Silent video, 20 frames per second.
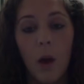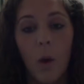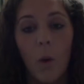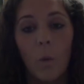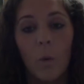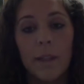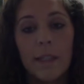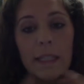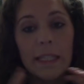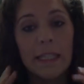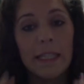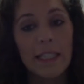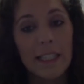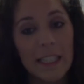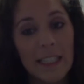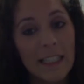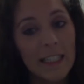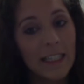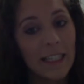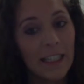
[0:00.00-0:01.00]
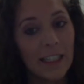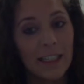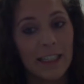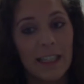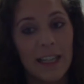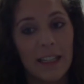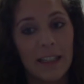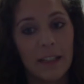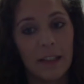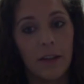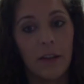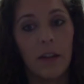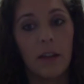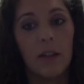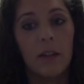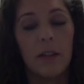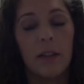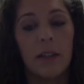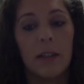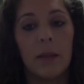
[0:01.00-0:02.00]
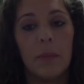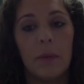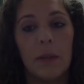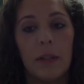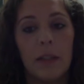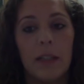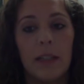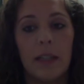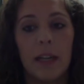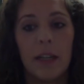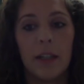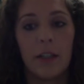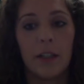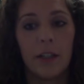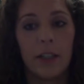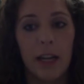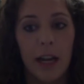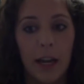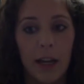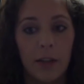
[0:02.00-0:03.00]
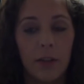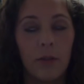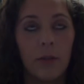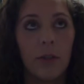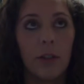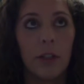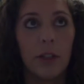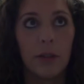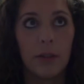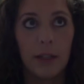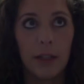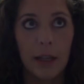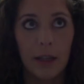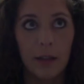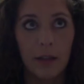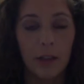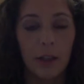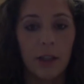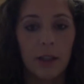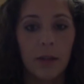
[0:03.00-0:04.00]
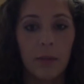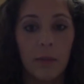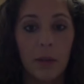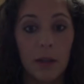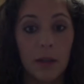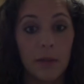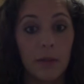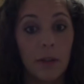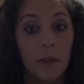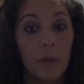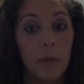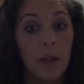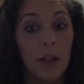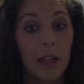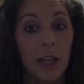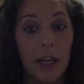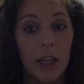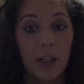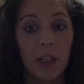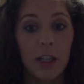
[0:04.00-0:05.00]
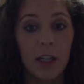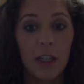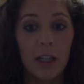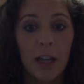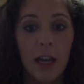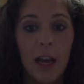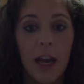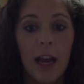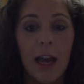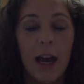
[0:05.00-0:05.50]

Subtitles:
Once he's seated in his desk, though, his ability to understand or use English as a means of communication